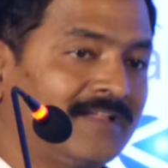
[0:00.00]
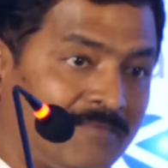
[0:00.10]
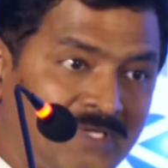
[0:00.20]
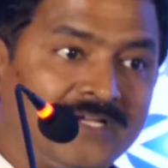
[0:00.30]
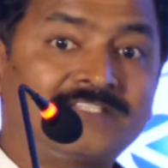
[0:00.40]

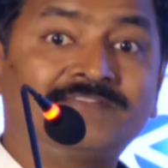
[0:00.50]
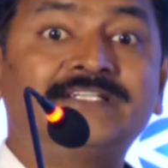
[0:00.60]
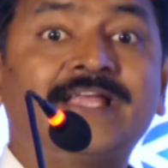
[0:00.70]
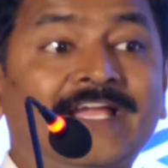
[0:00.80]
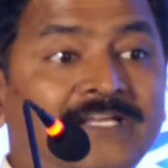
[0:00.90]
because of the
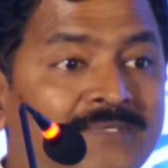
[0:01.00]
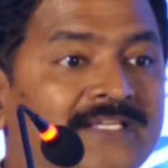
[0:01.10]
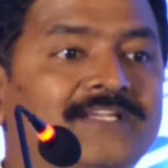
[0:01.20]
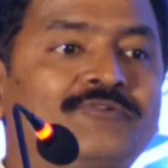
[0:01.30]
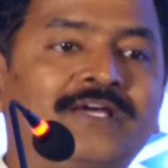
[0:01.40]
dynamic
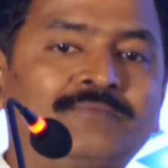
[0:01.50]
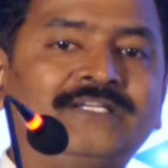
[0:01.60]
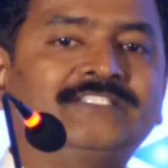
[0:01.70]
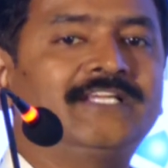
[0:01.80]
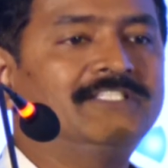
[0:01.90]

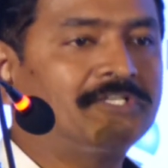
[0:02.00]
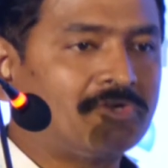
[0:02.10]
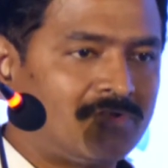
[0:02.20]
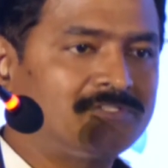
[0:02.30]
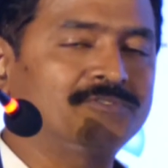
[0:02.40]
requirement changing
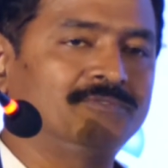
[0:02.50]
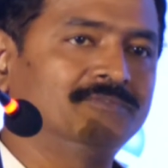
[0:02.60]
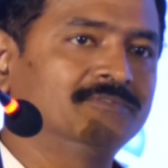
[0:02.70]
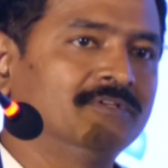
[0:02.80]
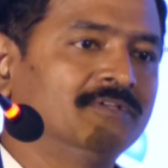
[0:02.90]
also.
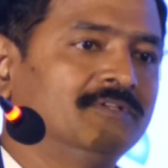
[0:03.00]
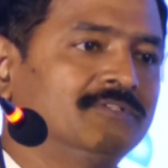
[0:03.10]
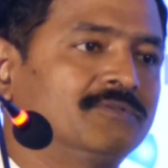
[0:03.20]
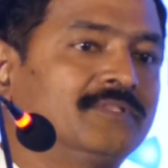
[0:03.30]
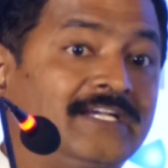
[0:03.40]

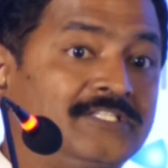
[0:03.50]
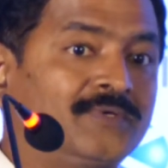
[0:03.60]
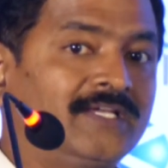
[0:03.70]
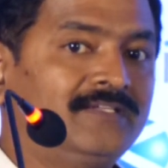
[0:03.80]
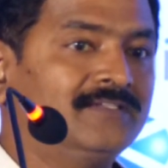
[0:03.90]
So that is
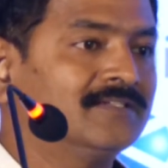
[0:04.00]
why